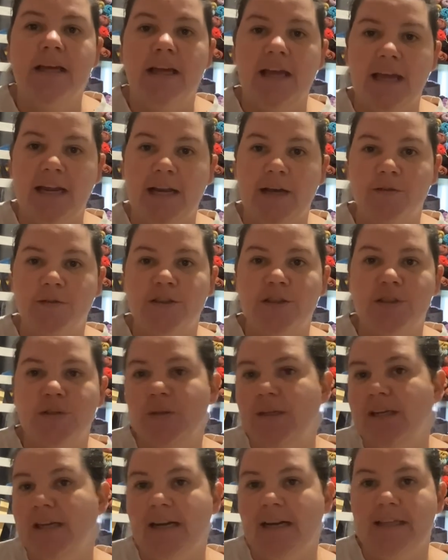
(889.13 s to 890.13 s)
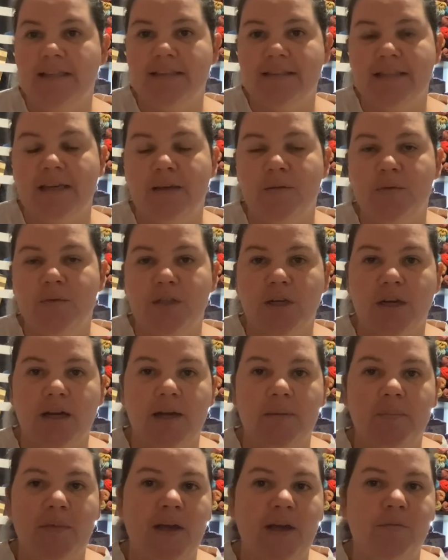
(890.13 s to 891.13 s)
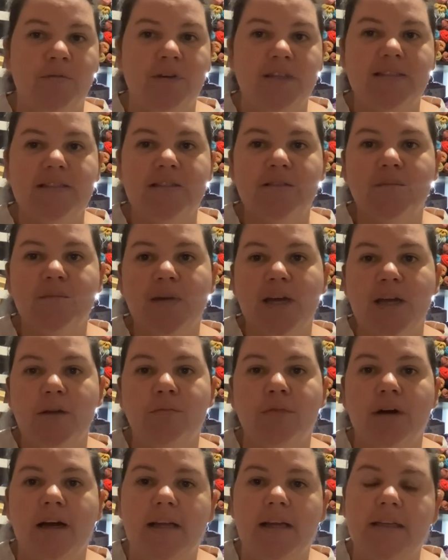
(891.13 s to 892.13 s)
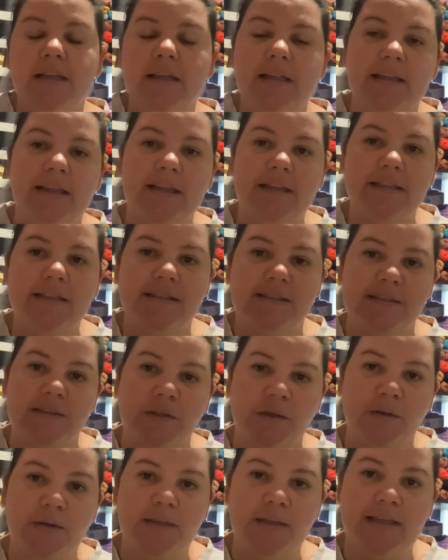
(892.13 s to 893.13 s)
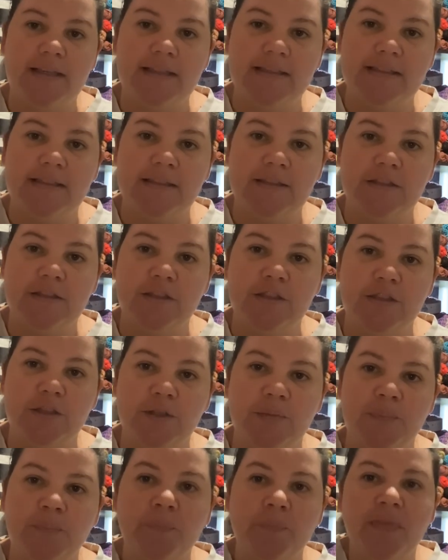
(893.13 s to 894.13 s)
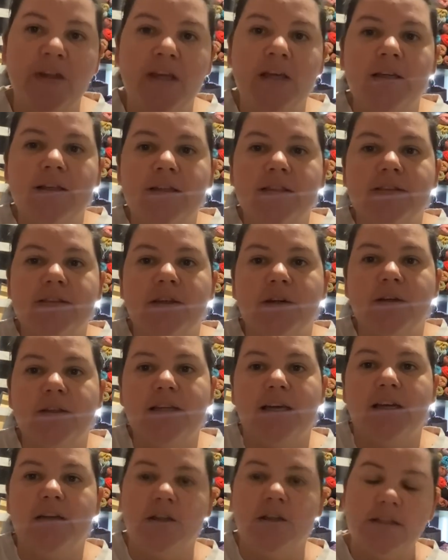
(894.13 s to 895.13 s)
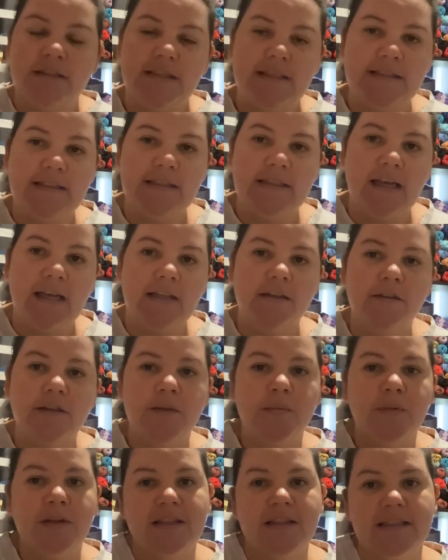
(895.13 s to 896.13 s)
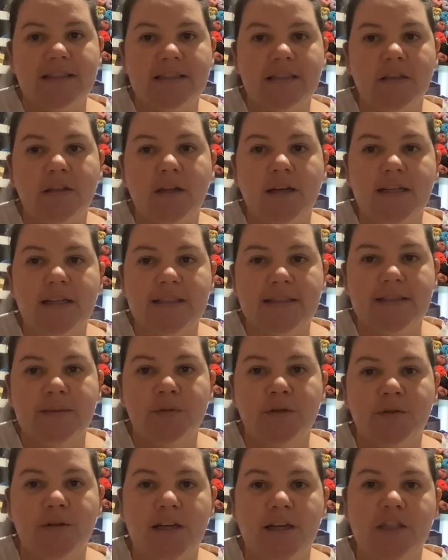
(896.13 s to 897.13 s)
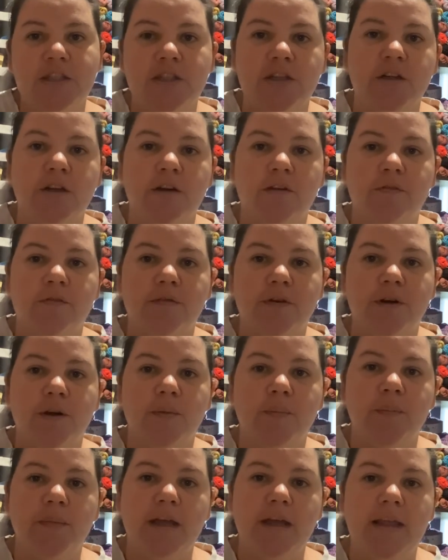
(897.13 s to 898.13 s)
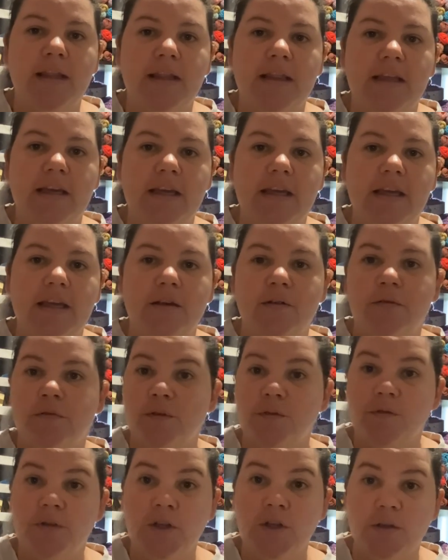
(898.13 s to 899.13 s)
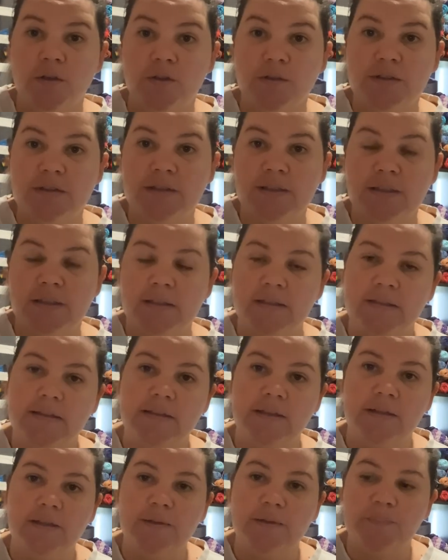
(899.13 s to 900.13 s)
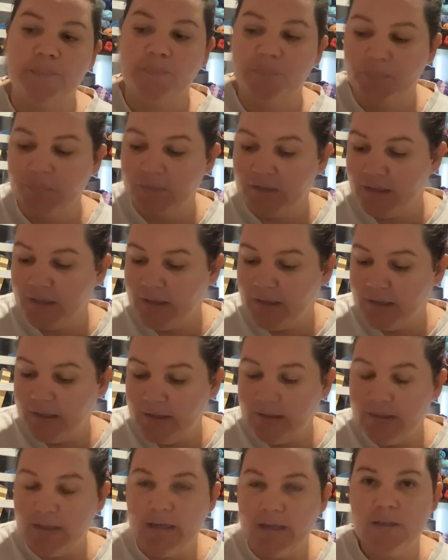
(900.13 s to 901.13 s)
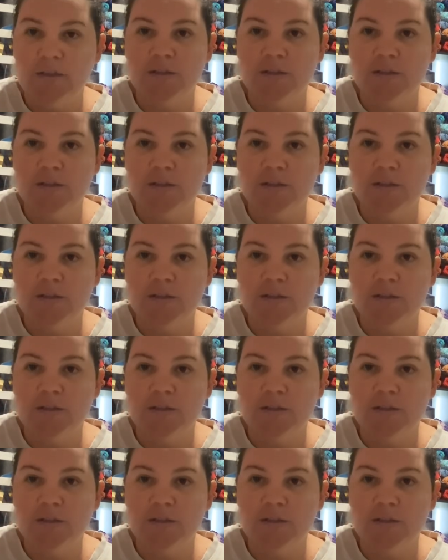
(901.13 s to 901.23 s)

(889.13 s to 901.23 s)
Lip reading: and I was doing it at the same time. And once you've made one, they're just so easy to do. So yeah, no tester gallery, but there's a lot of inspiration from the reviews. So thank